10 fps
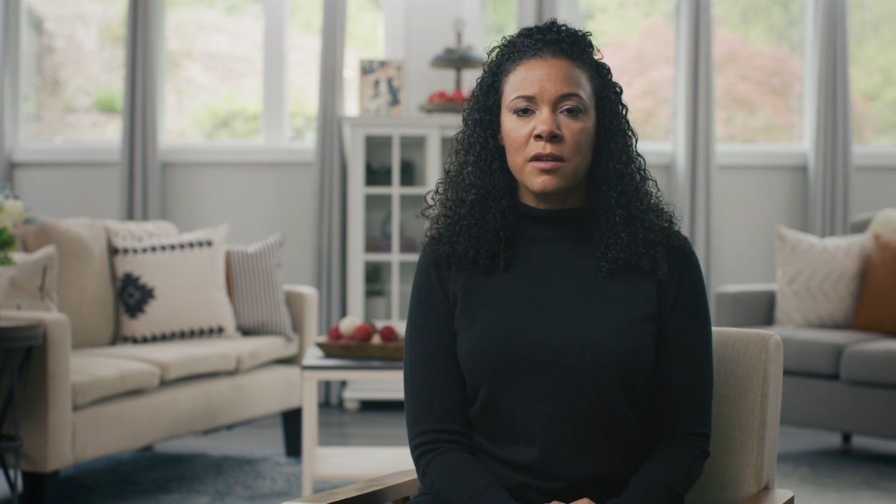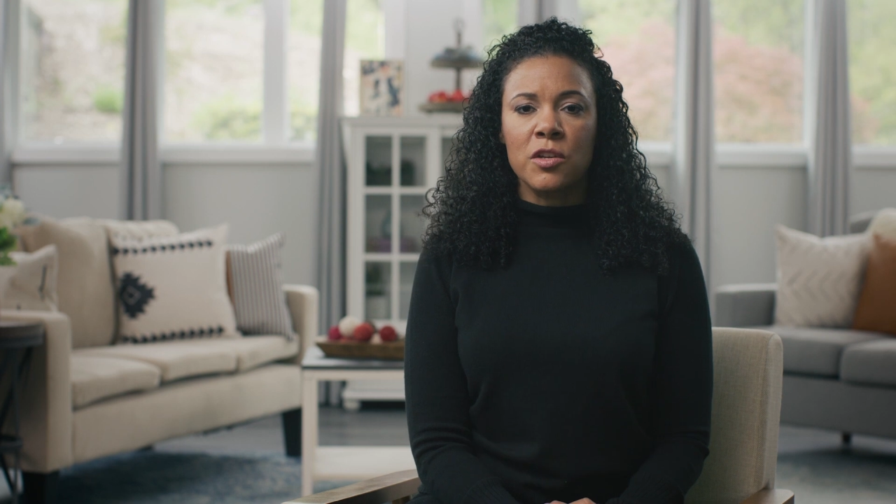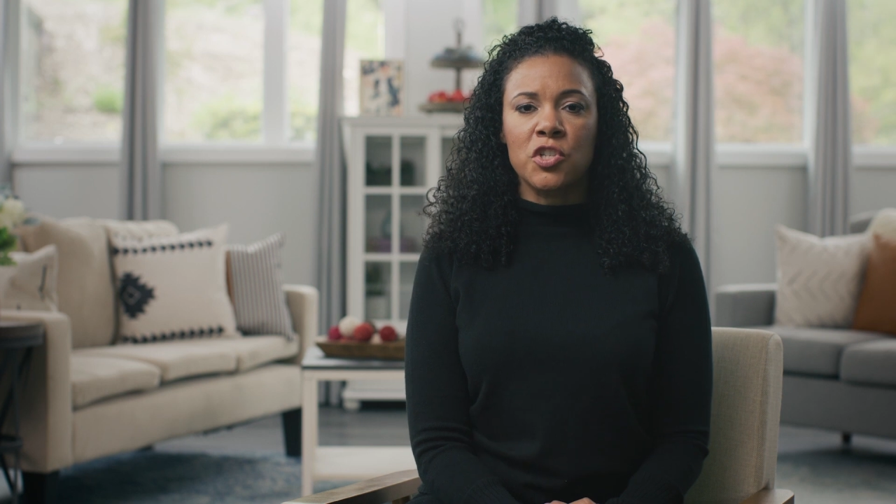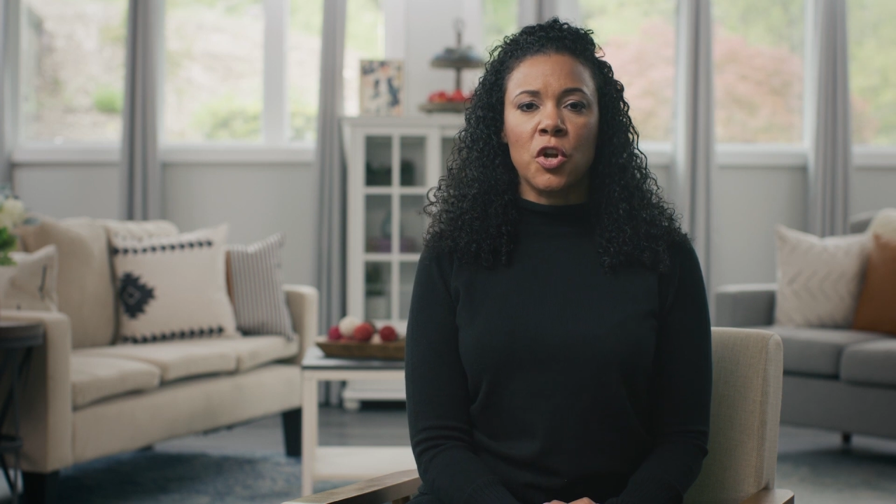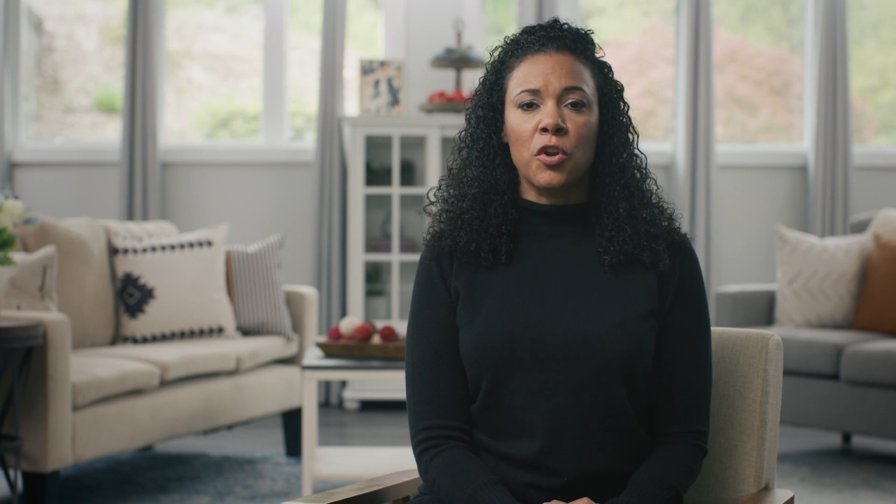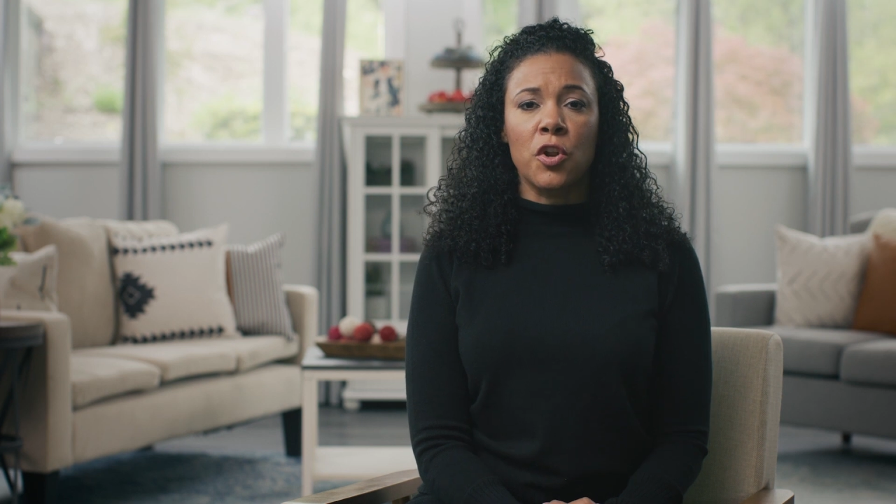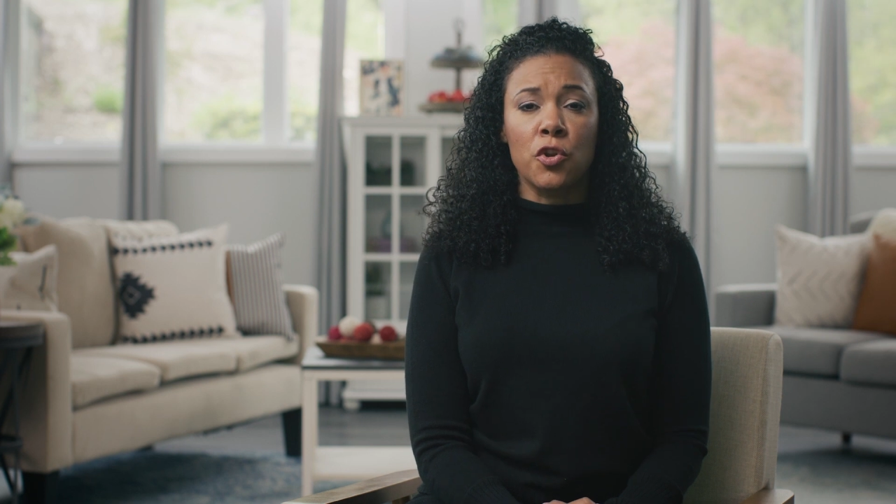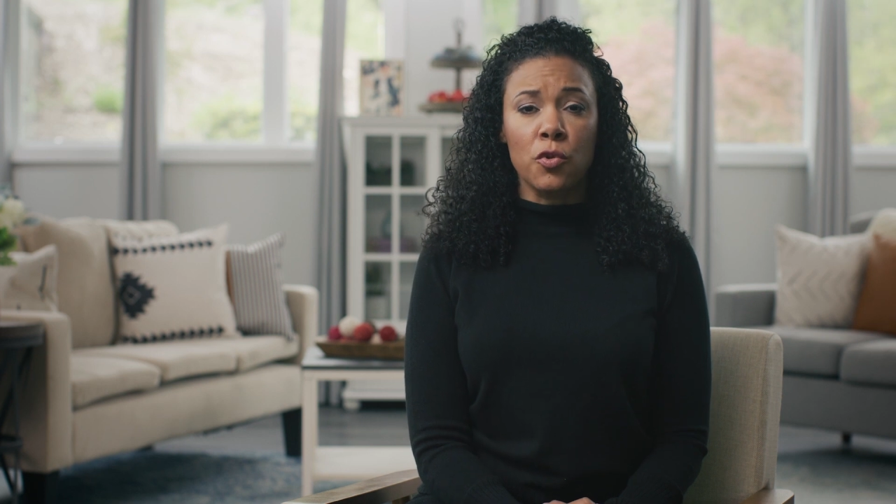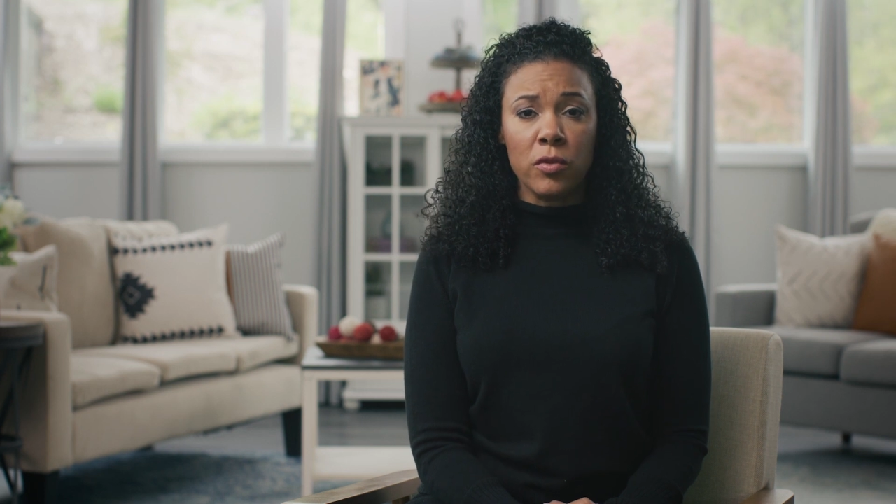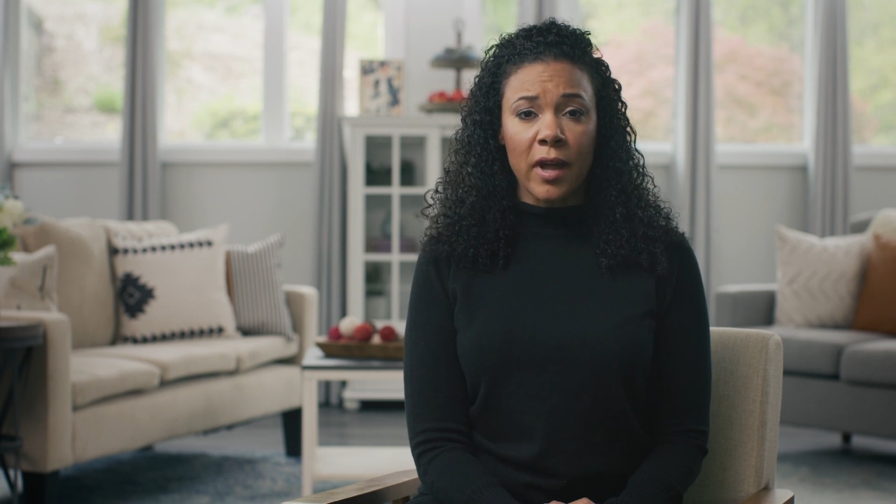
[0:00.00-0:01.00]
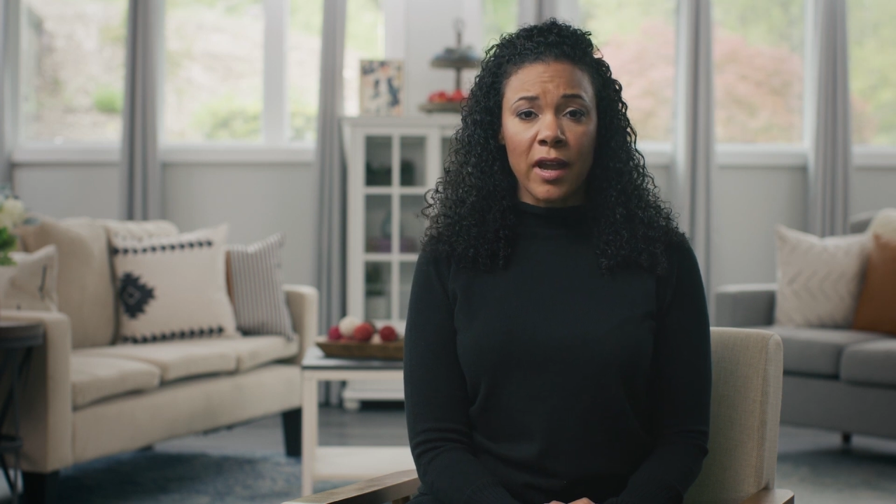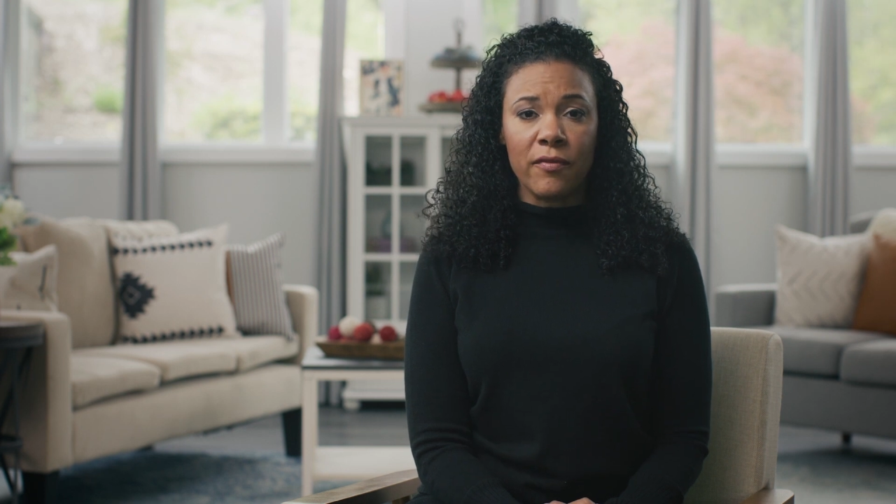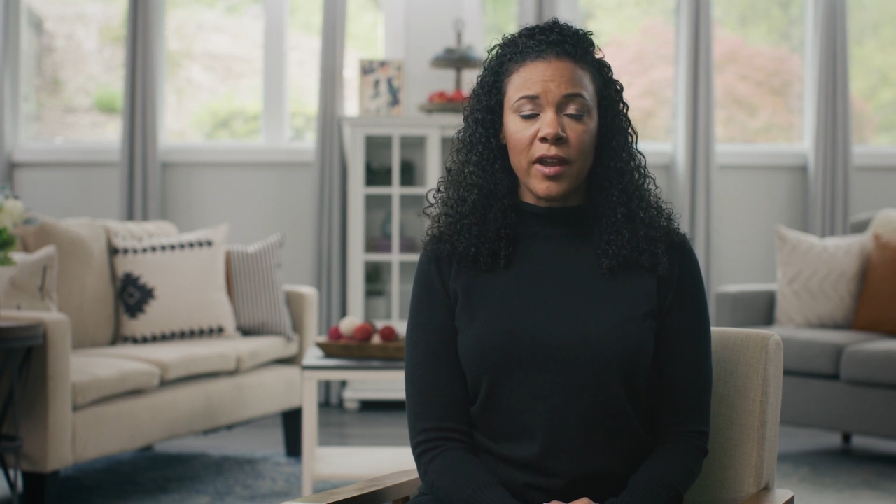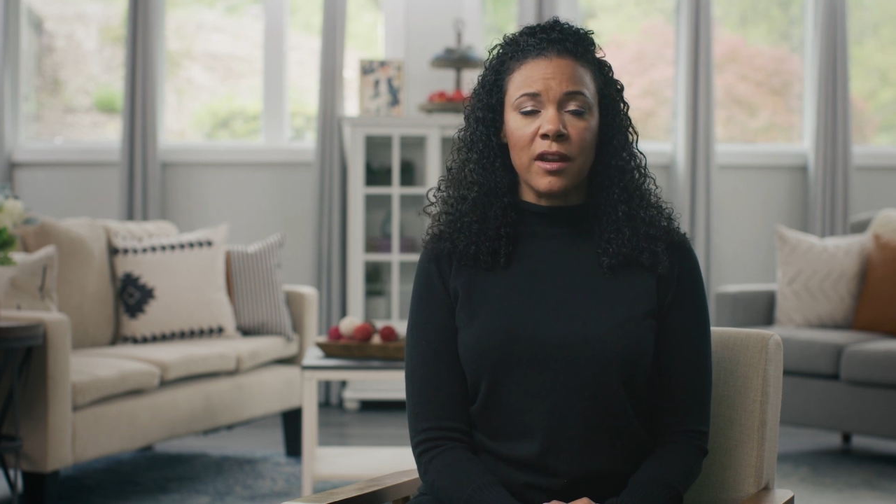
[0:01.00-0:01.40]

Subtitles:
to start a new life